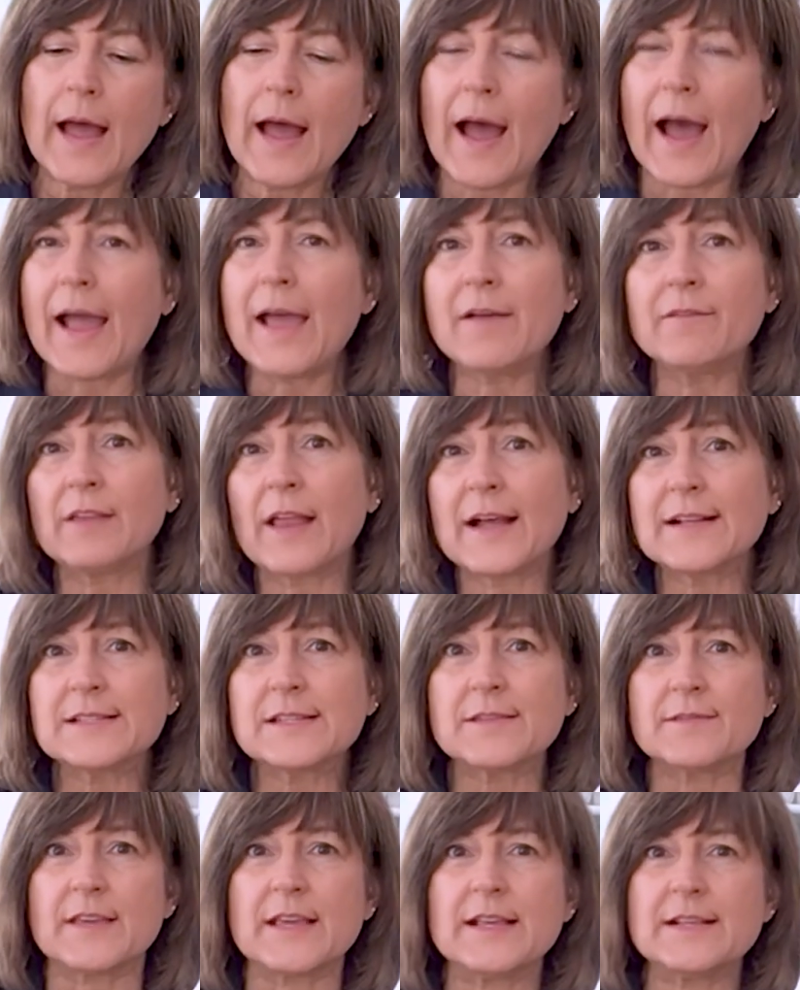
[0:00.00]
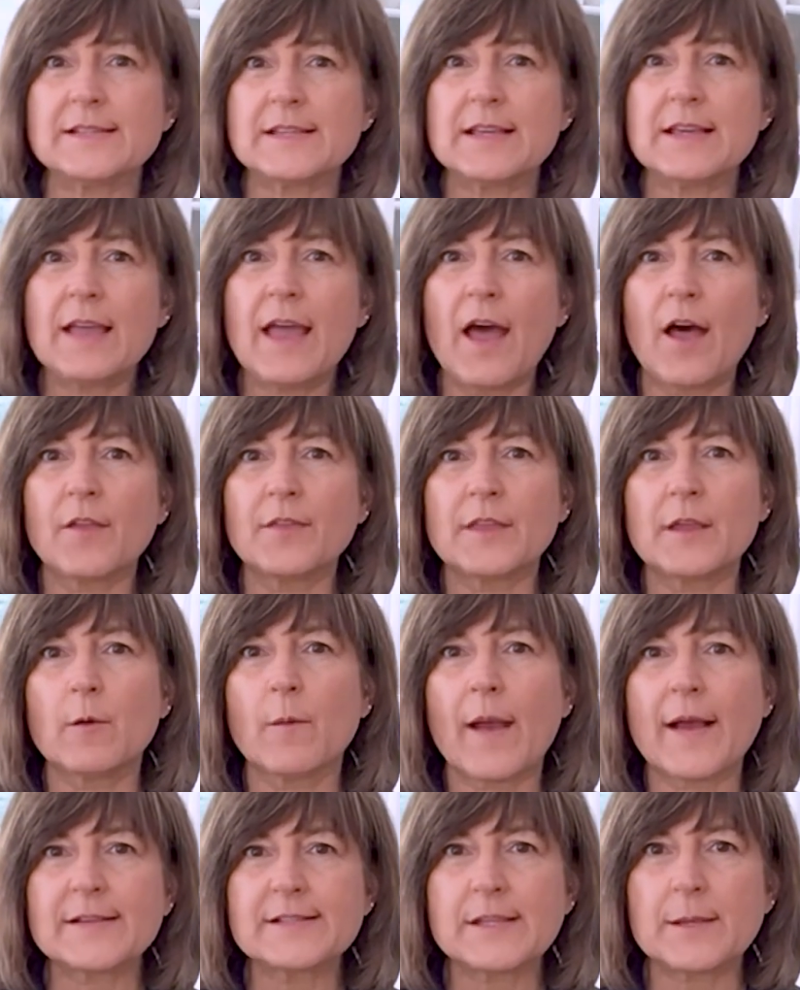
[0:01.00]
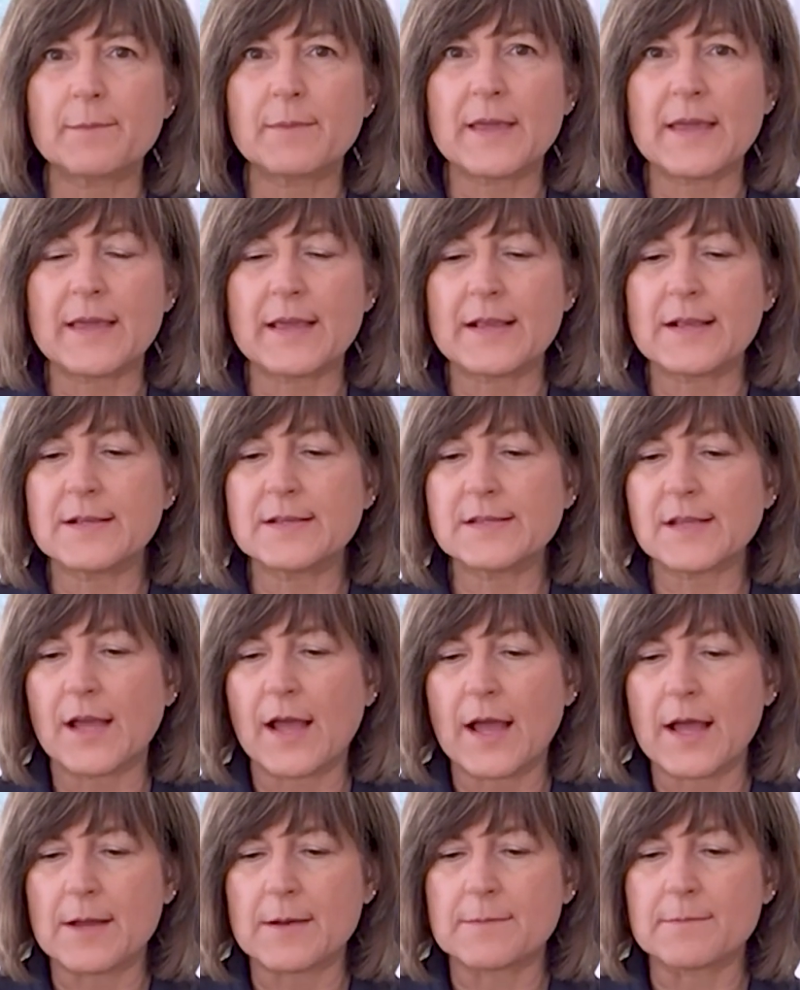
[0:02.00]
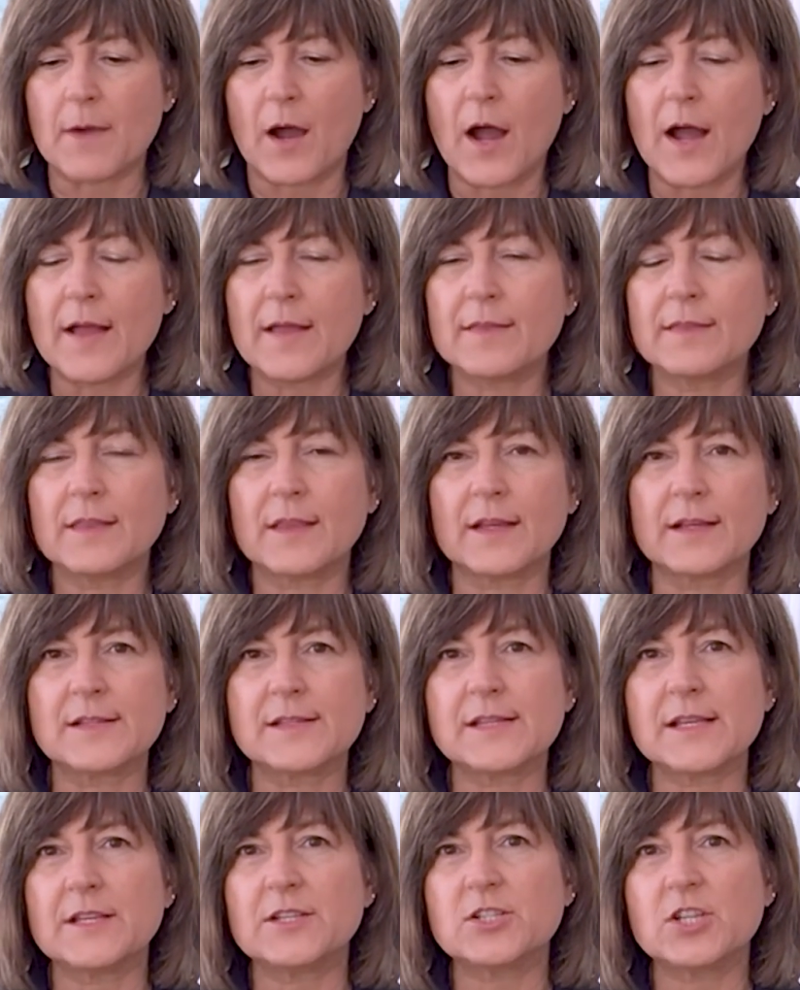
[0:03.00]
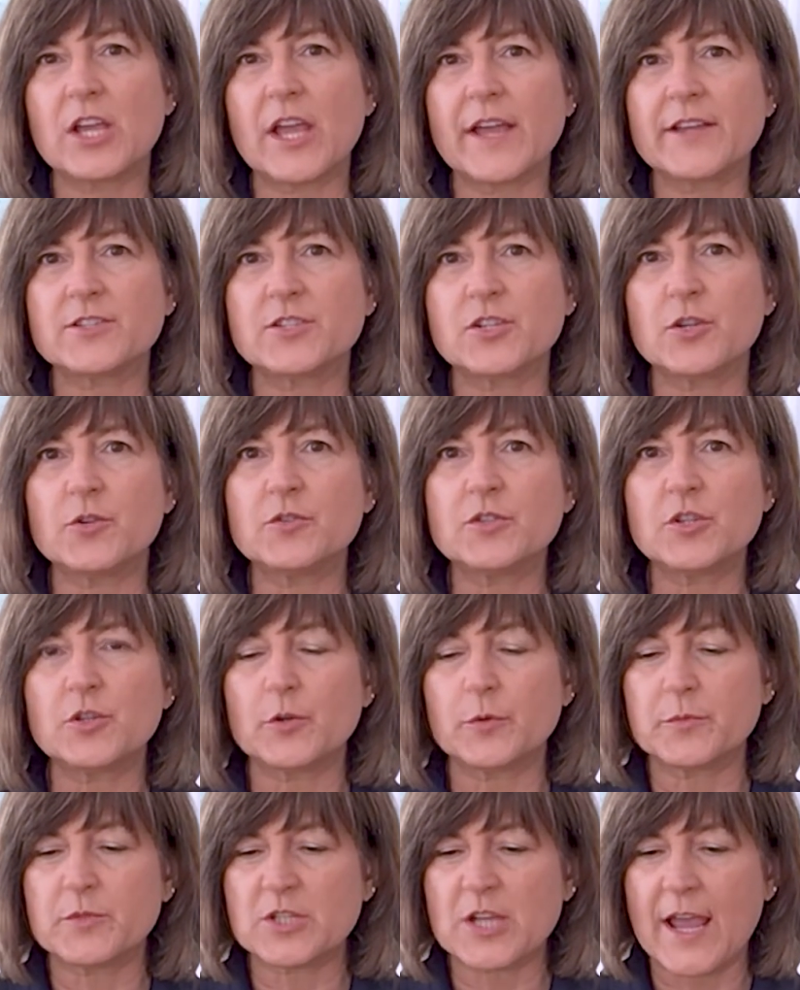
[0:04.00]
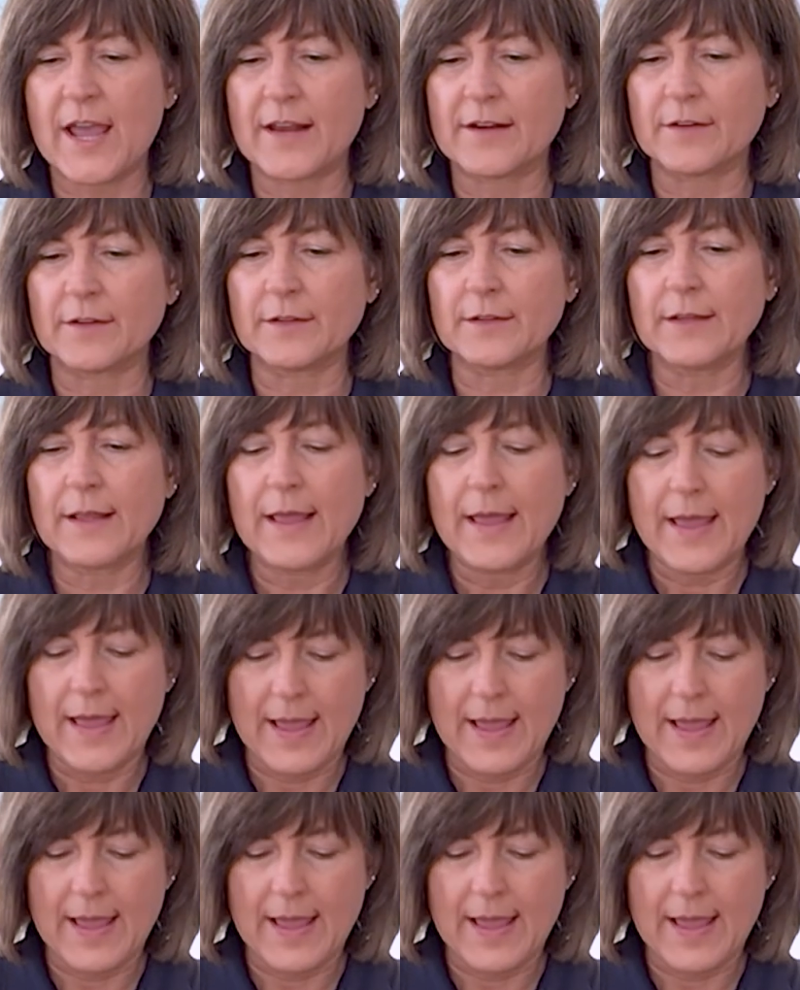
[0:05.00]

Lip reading: I have lots of easy, healthy recipes on the CGH YouTube channel,